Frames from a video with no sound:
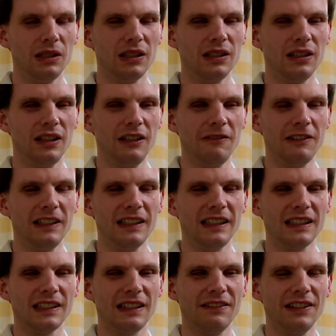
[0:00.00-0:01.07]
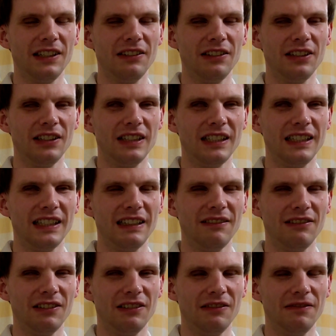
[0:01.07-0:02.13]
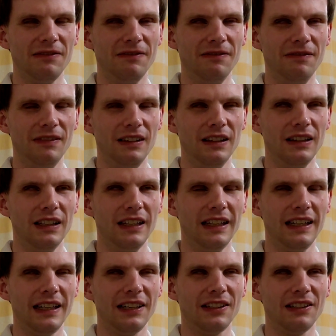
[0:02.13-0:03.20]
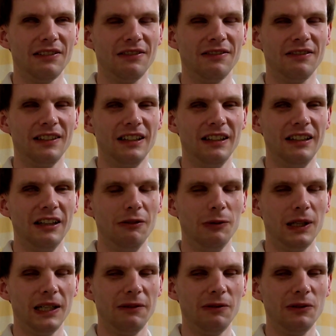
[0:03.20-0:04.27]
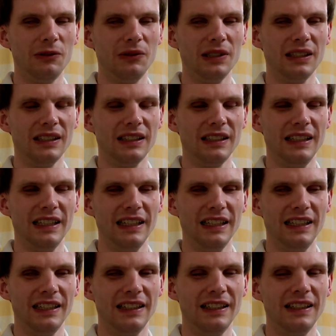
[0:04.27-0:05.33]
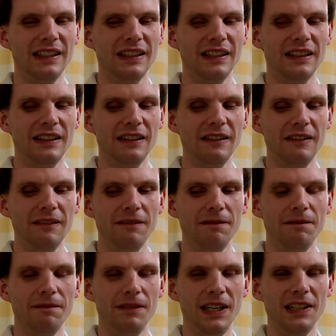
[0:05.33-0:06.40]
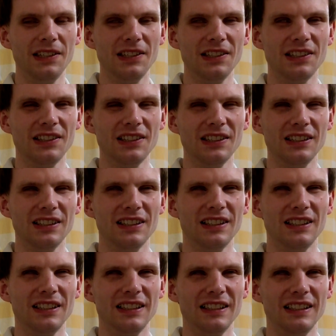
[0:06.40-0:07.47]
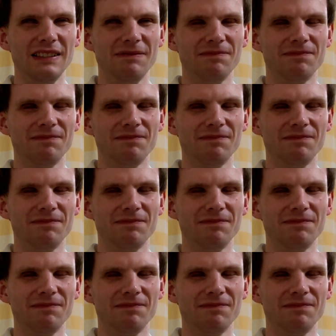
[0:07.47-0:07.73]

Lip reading: But hopefully that's given you a good idea of the layout of a rifle and the features that